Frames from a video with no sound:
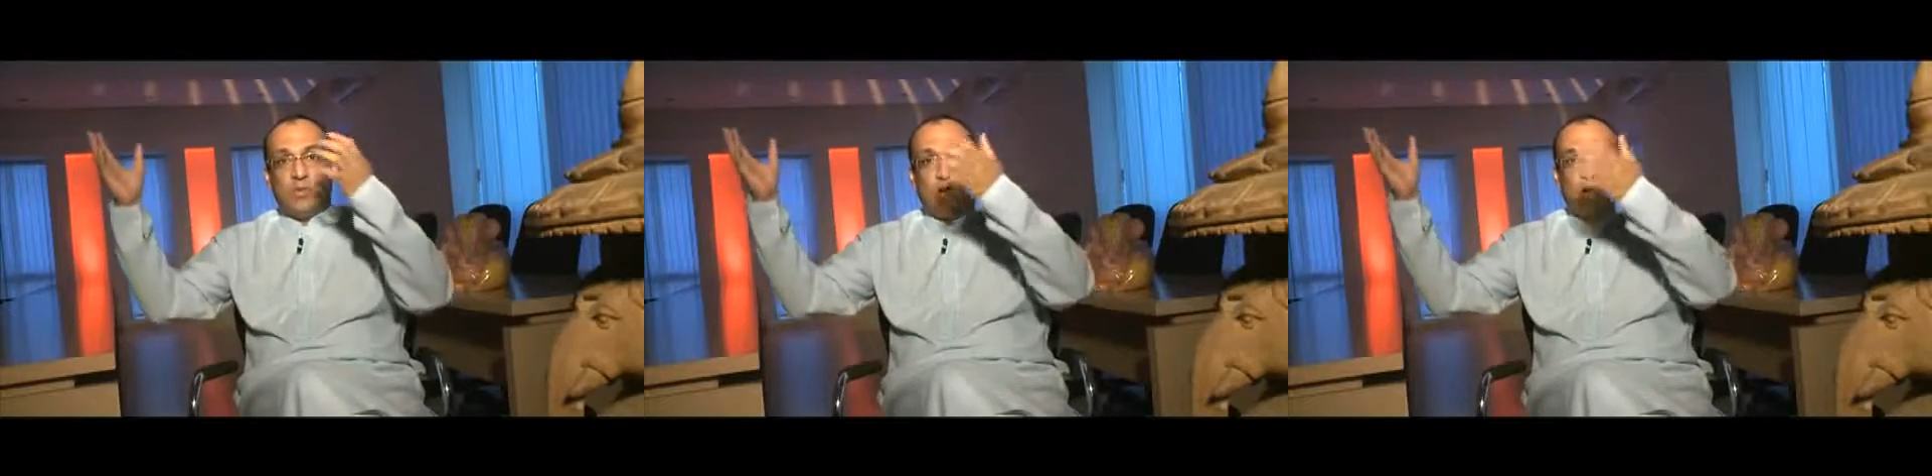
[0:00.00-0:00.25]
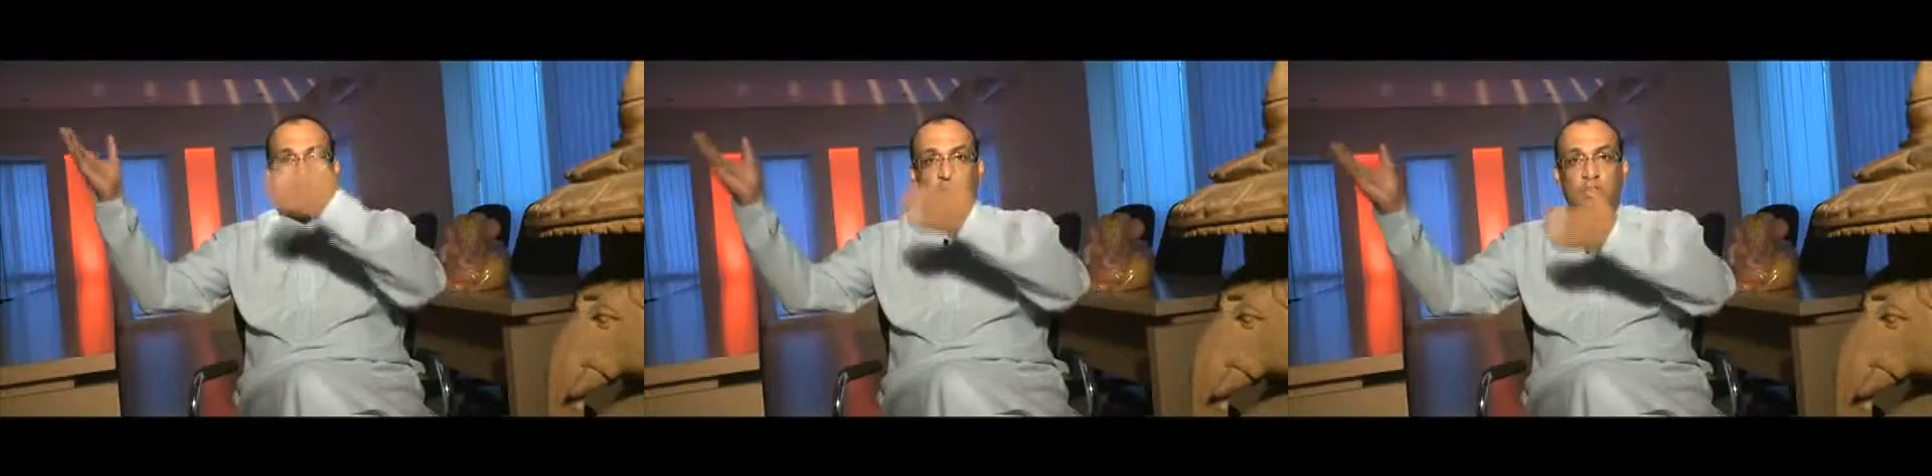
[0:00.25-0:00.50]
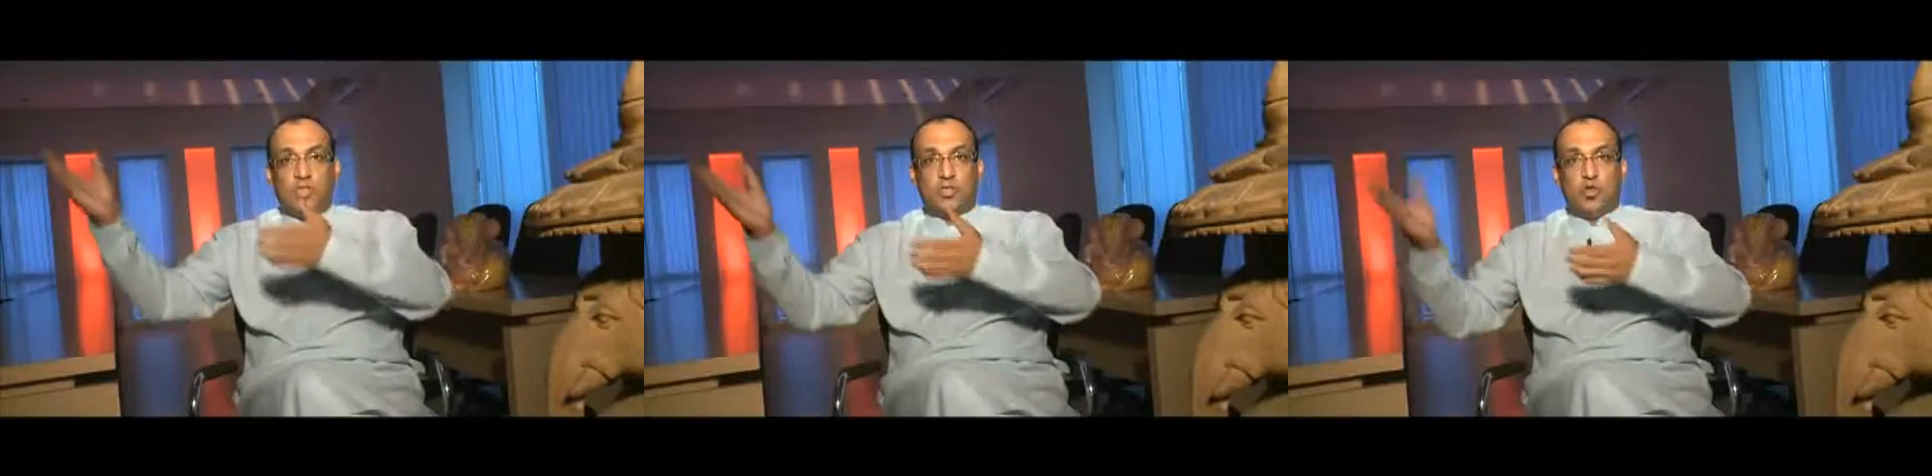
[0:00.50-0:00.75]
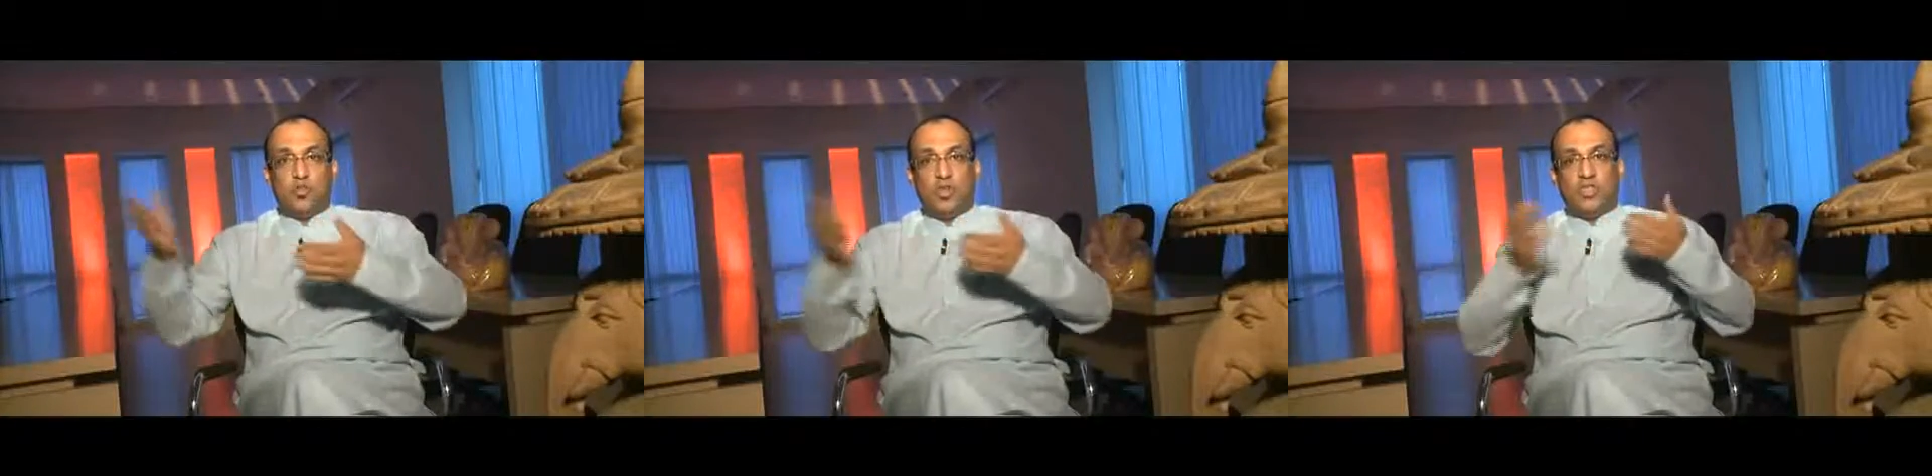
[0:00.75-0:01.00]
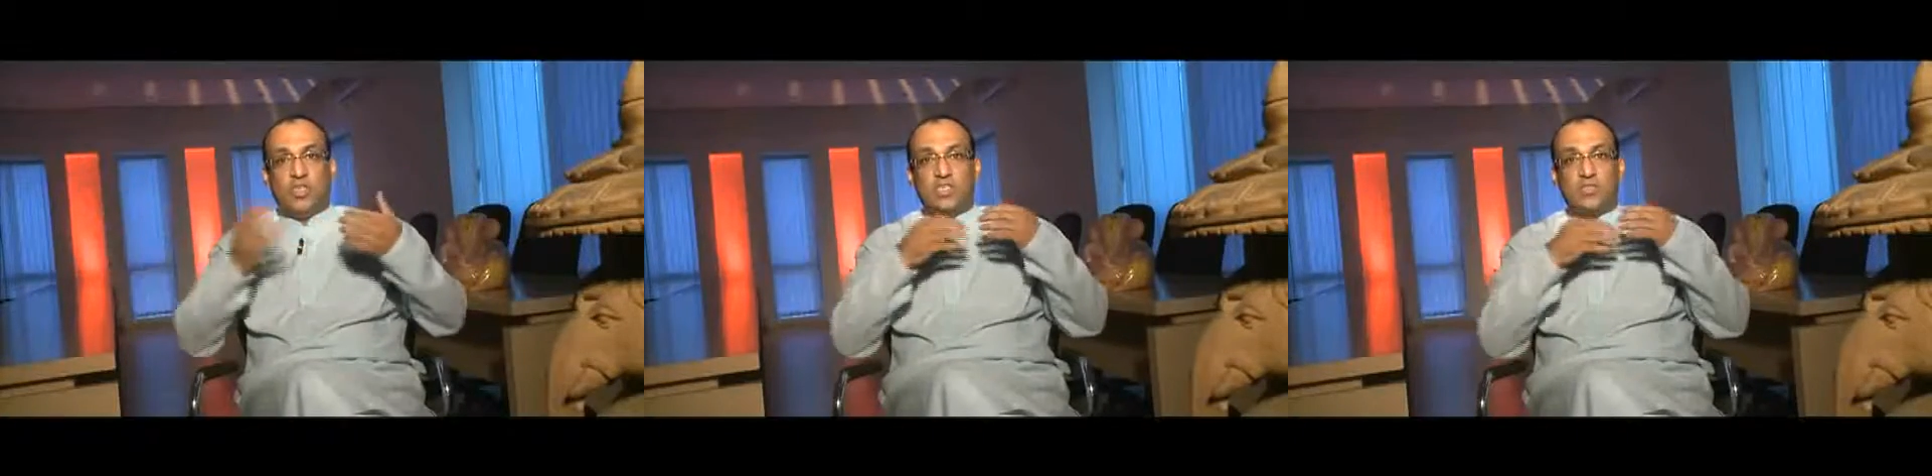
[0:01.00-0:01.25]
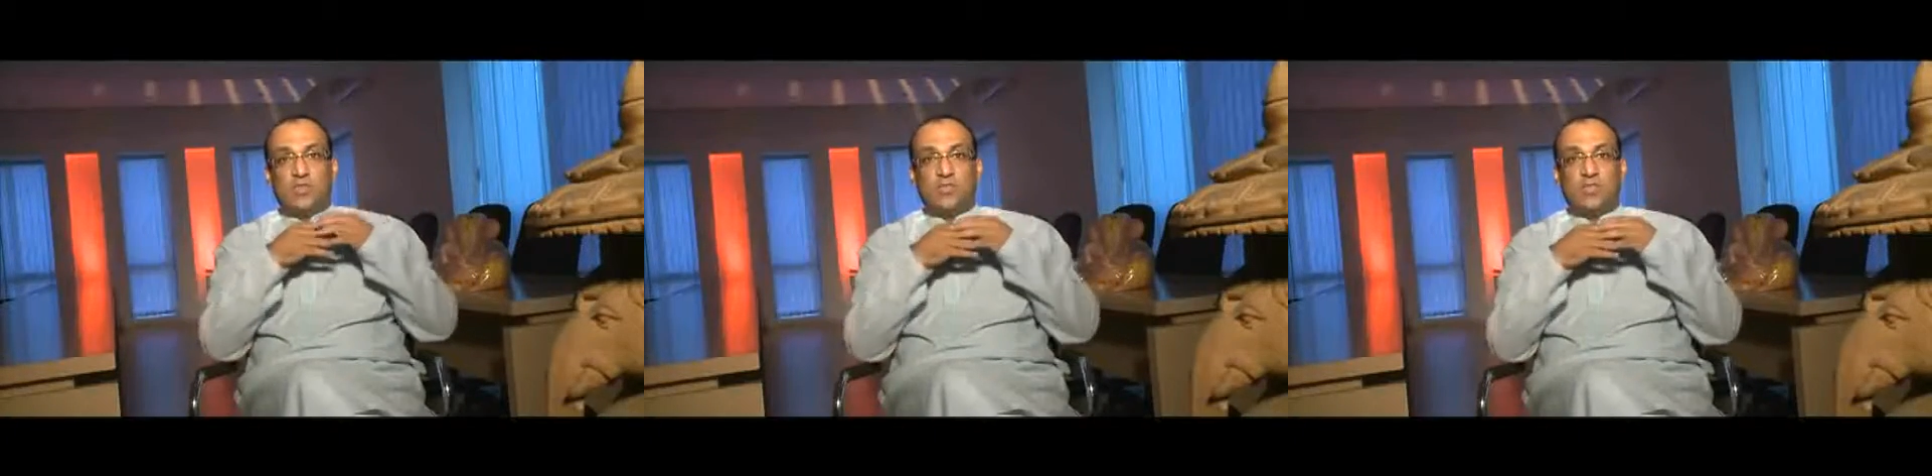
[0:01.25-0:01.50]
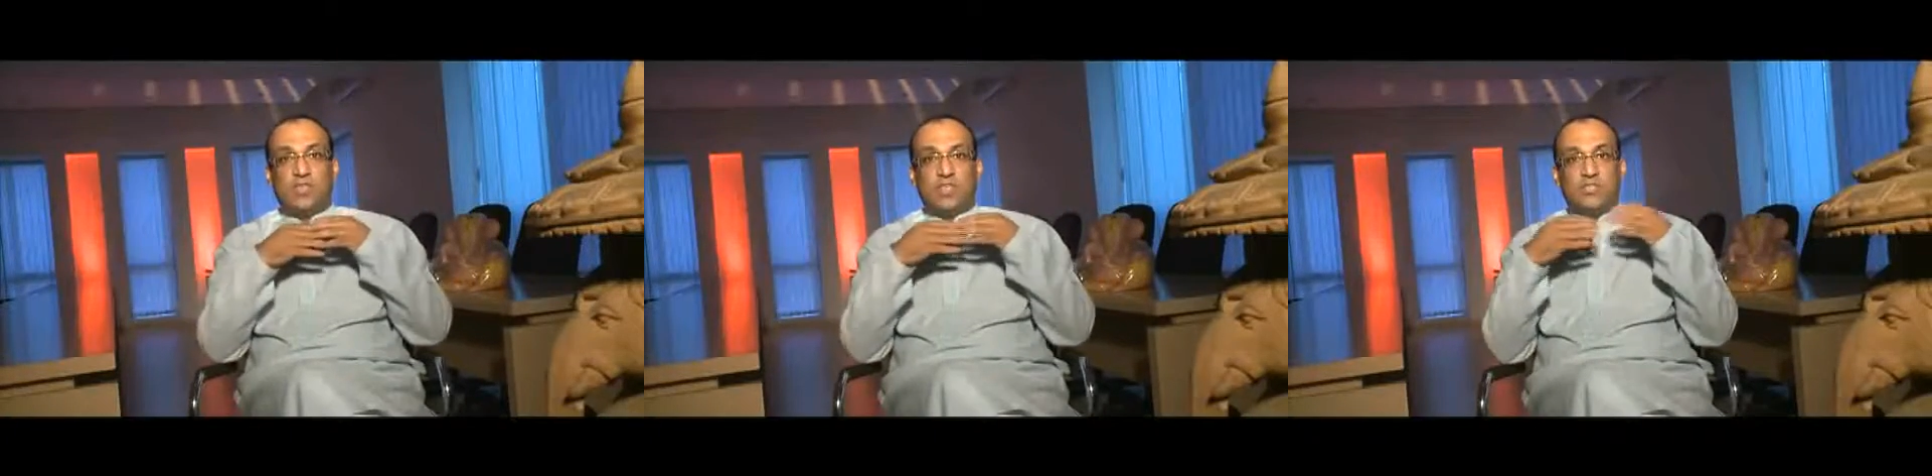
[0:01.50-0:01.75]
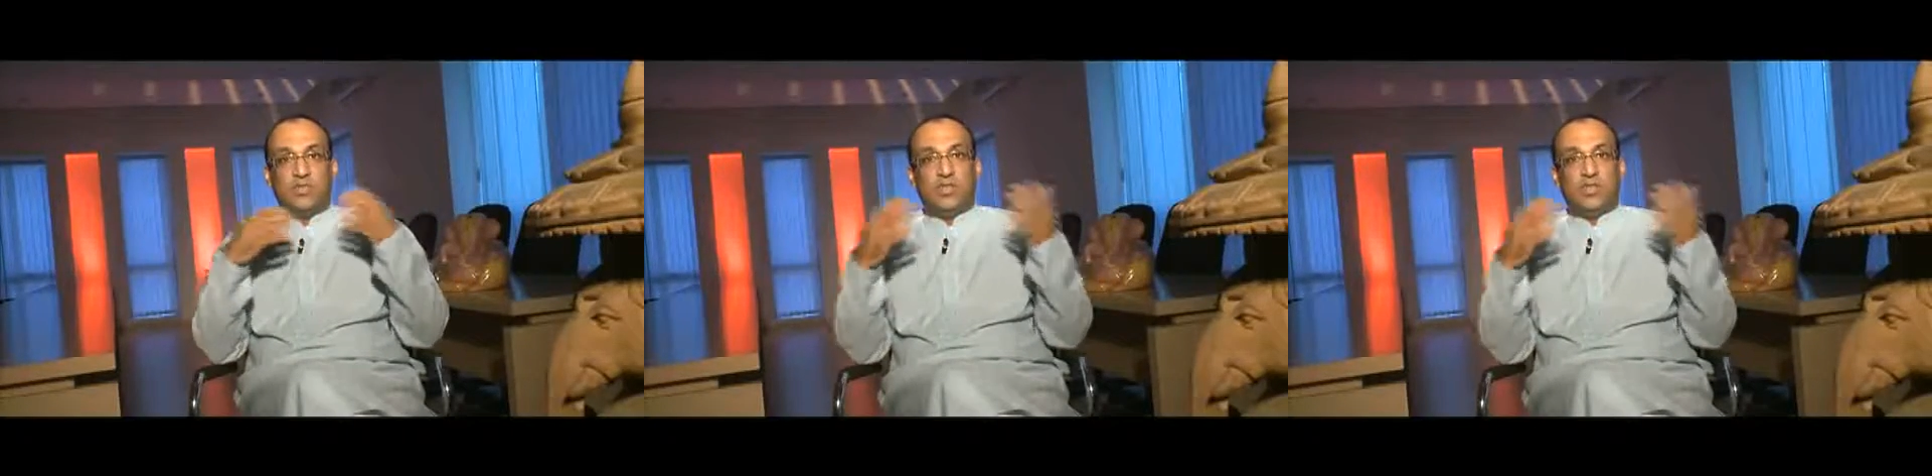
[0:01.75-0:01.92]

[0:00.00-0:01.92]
adopted so many things from the West.